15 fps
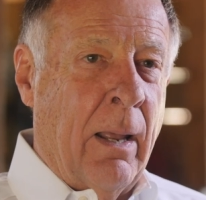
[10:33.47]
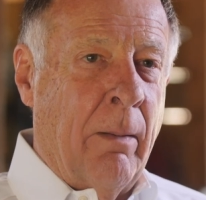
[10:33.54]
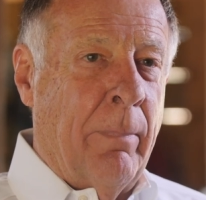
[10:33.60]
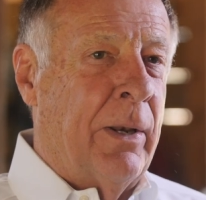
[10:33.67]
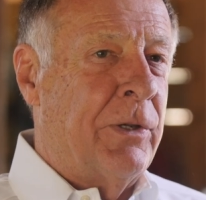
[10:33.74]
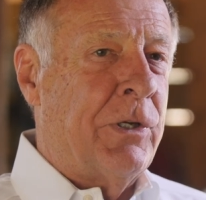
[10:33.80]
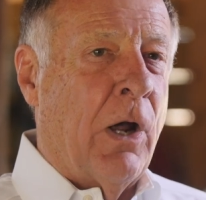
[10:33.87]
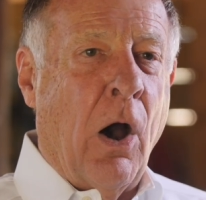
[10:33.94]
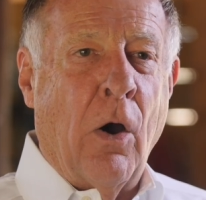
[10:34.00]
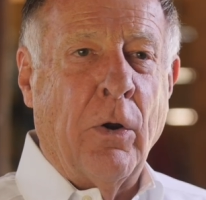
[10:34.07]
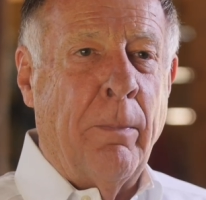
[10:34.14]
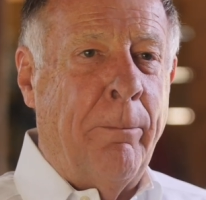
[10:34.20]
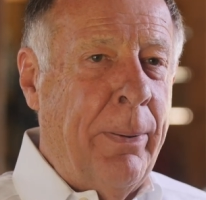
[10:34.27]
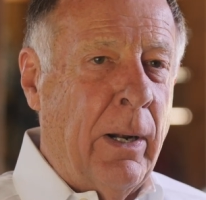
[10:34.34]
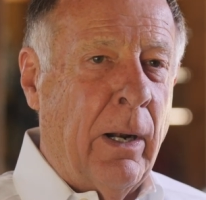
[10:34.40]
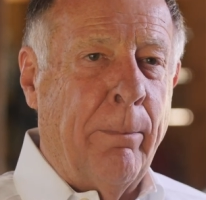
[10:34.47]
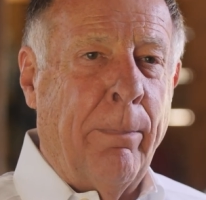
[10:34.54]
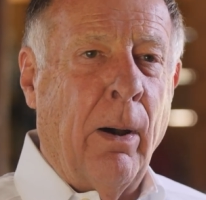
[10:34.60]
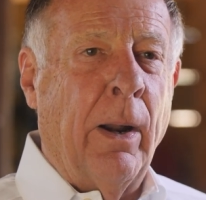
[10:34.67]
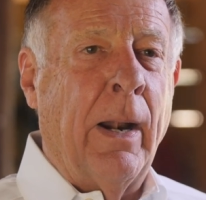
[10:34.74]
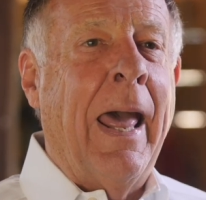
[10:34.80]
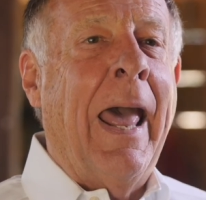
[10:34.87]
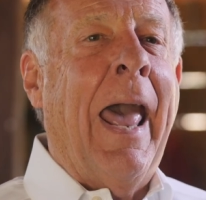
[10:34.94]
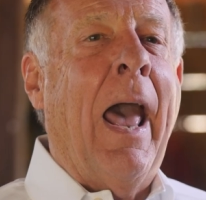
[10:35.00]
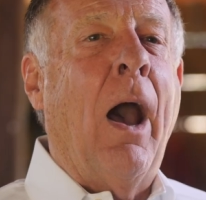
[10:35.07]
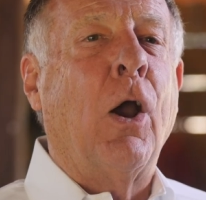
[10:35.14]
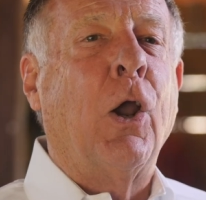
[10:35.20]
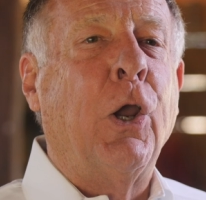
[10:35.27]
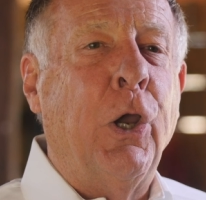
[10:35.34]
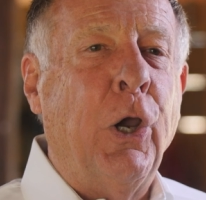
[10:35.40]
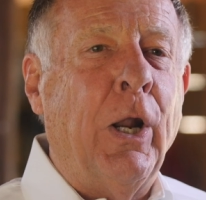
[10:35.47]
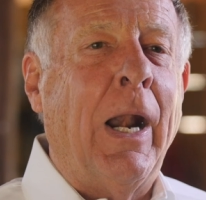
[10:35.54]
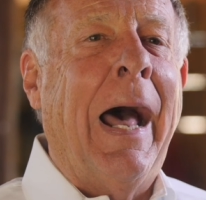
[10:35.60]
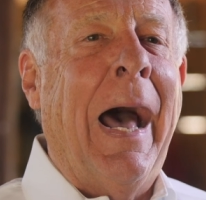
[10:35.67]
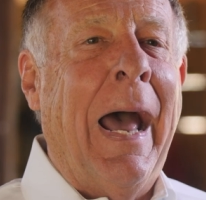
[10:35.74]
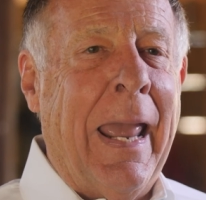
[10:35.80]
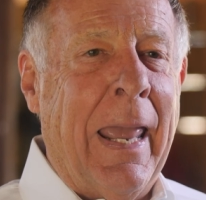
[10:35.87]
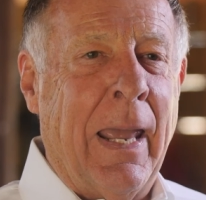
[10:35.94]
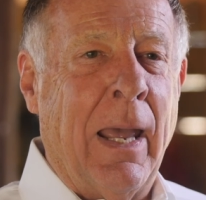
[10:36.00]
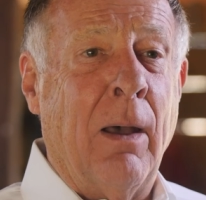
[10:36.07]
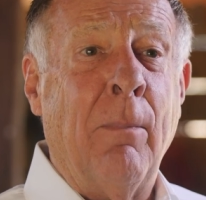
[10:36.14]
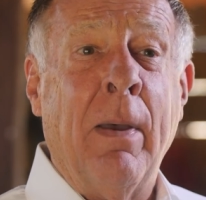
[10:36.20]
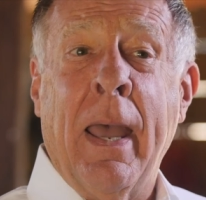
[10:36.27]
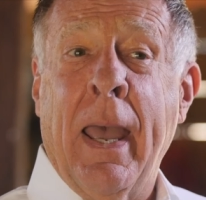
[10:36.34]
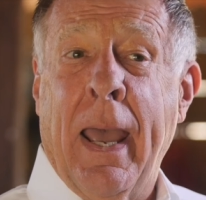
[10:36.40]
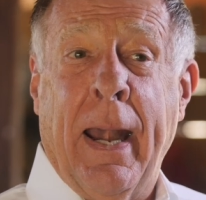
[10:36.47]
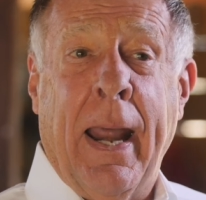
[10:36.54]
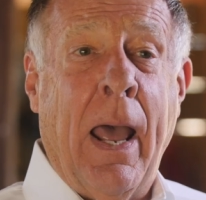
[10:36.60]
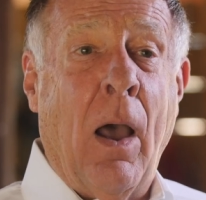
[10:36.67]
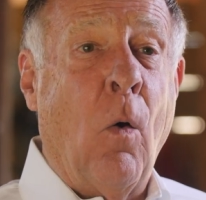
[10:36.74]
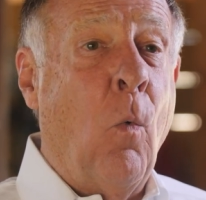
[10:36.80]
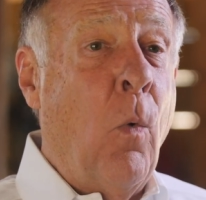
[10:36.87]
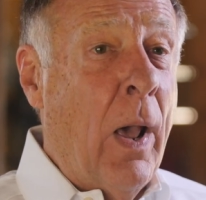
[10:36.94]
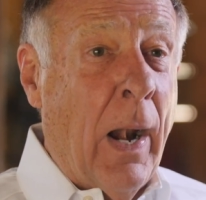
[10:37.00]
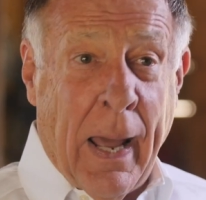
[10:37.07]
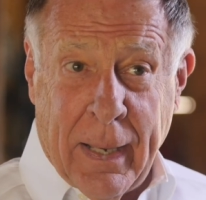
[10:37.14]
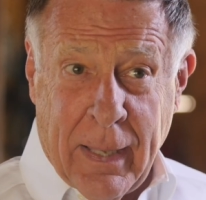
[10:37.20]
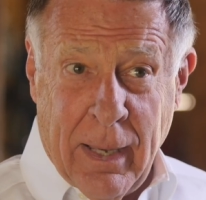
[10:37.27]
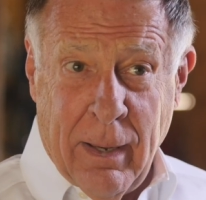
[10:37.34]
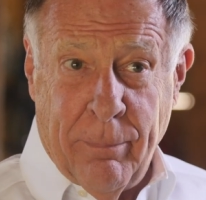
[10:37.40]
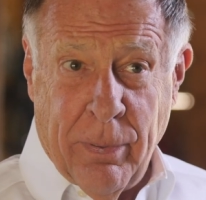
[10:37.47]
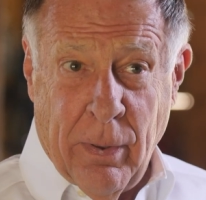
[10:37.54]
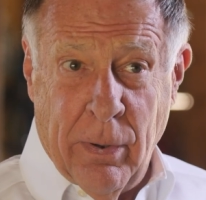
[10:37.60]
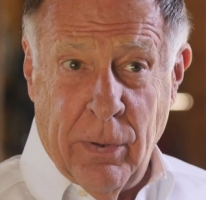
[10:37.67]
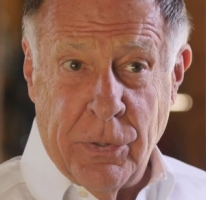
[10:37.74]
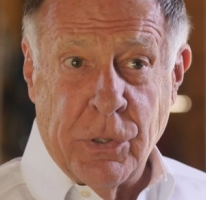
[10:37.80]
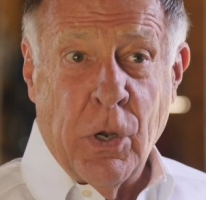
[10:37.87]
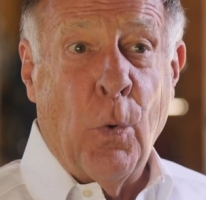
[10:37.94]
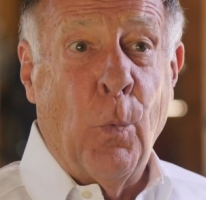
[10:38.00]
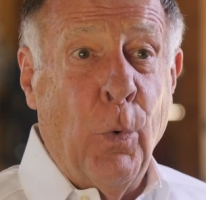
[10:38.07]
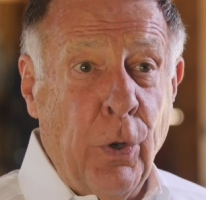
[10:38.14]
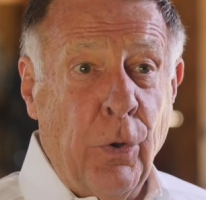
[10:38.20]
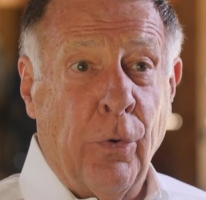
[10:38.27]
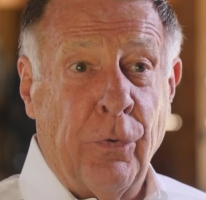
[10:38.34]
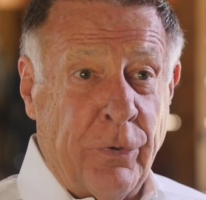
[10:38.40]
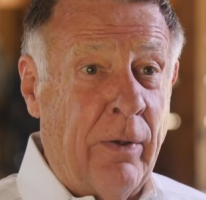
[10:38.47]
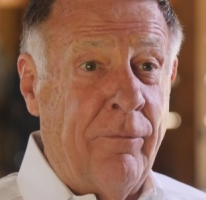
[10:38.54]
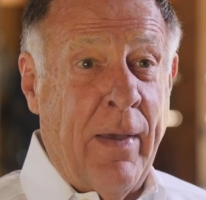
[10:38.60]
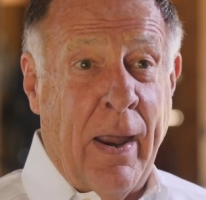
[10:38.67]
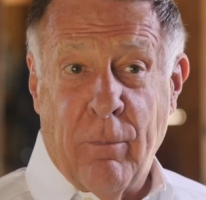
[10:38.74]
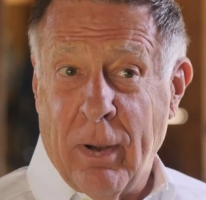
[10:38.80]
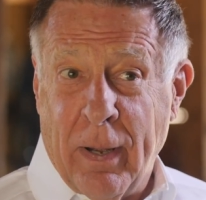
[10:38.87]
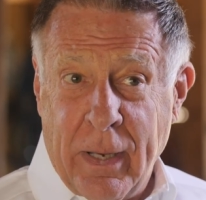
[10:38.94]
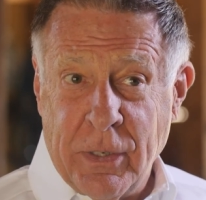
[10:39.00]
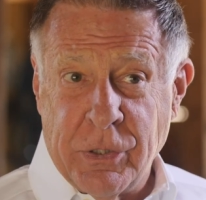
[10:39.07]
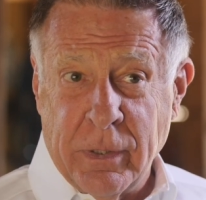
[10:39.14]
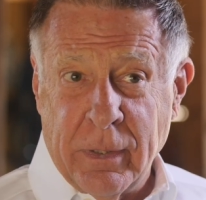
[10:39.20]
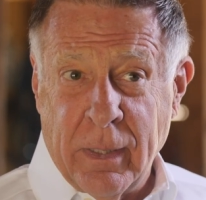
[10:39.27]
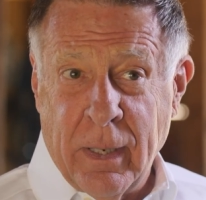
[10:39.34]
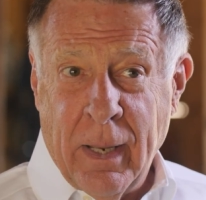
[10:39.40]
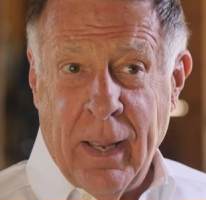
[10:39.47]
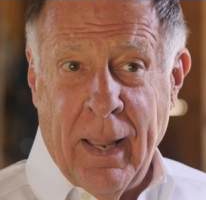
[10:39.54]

But it's all dependent upon how good I am and how well I keep those rules of that religion.